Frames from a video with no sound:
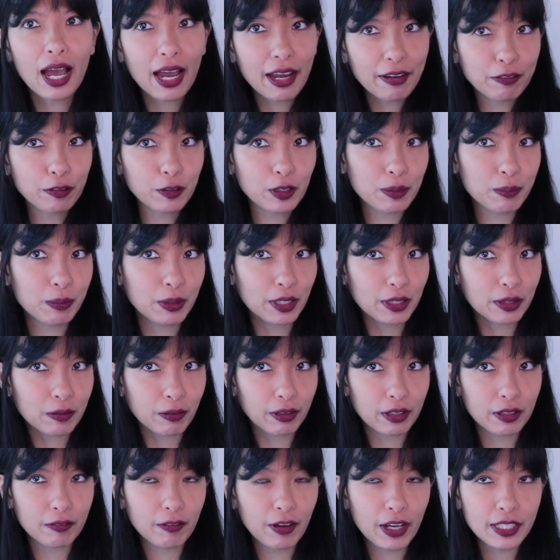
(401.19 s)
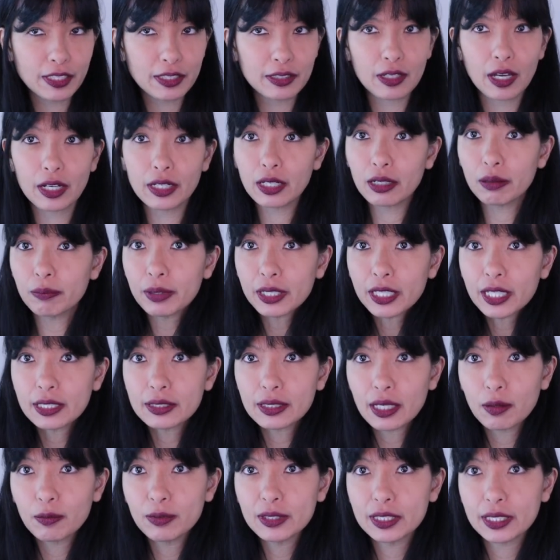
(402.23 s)
I've already put three devices on here because
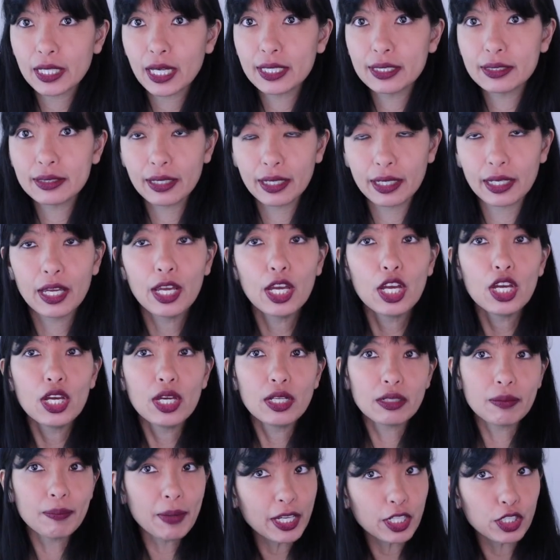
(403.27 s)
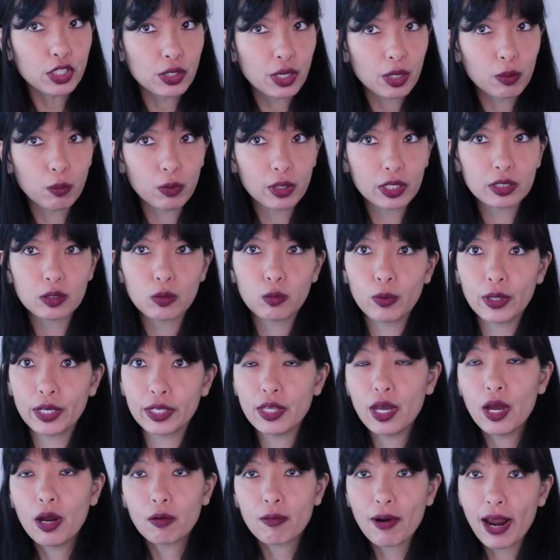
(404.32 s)
I was testing to make sure it worked
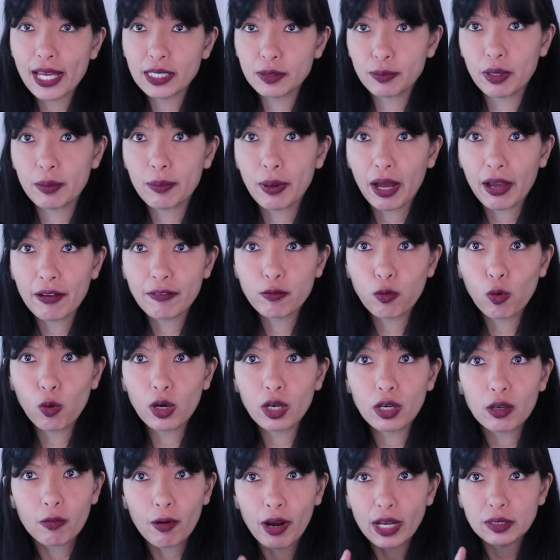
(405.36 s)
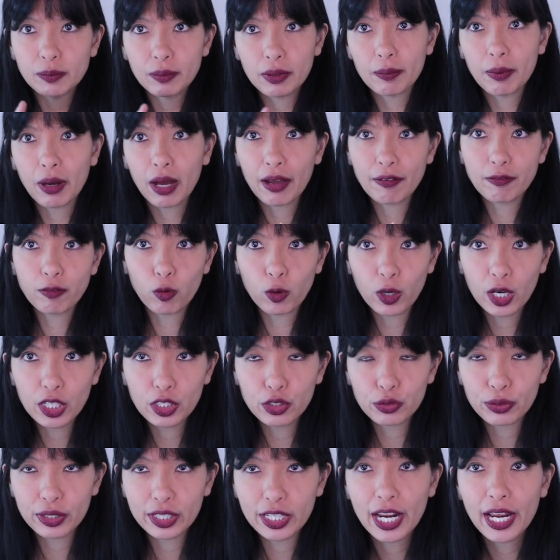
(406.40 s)
with Raspberry Pi four, Raspberry Pi four
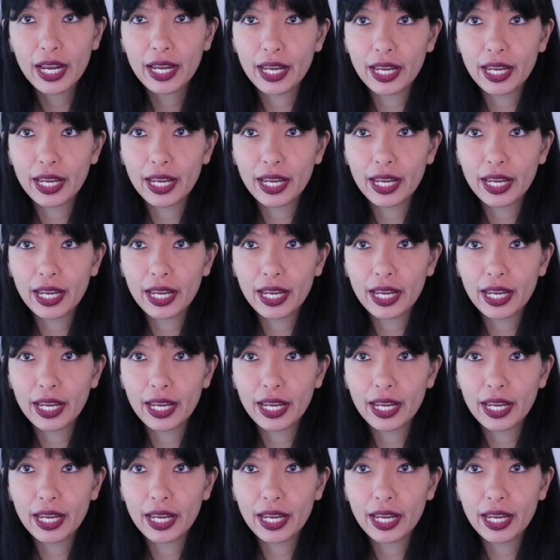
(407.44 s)
hundred,